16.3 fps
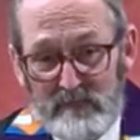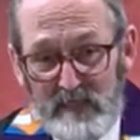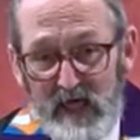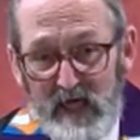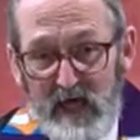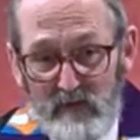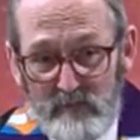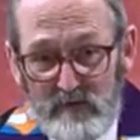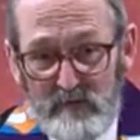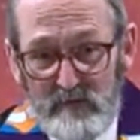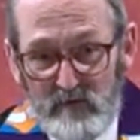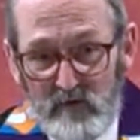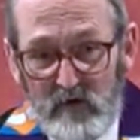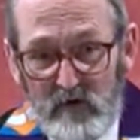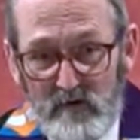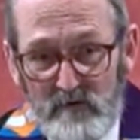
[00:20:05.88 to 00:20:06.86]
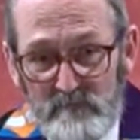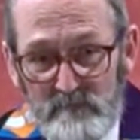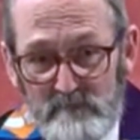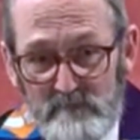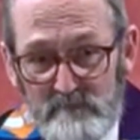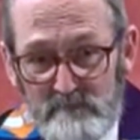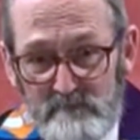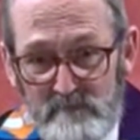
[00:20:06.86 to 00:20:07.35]
how people are.
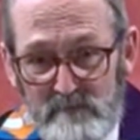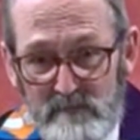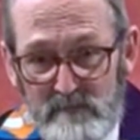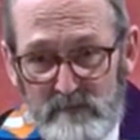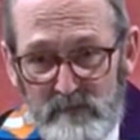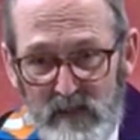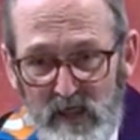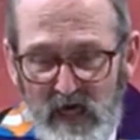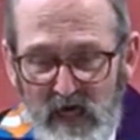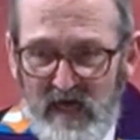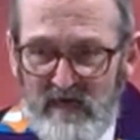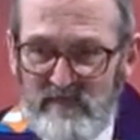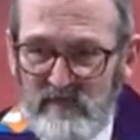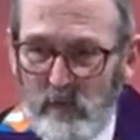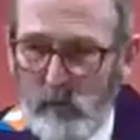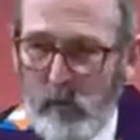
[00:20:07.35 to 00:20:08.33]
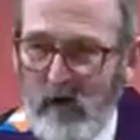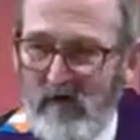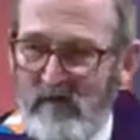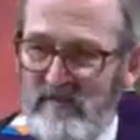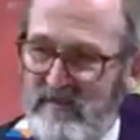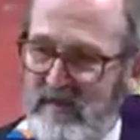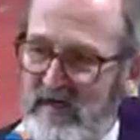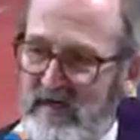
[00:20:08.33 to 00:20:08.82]
And the one
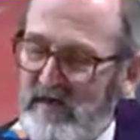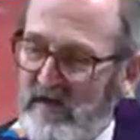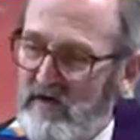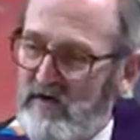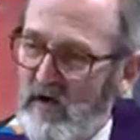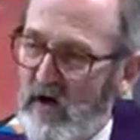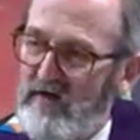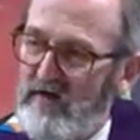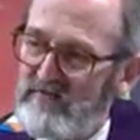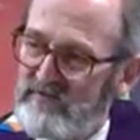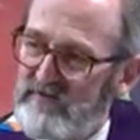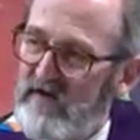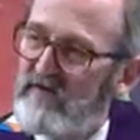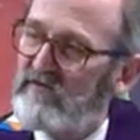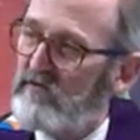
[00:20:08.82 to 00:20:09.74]
thing that God does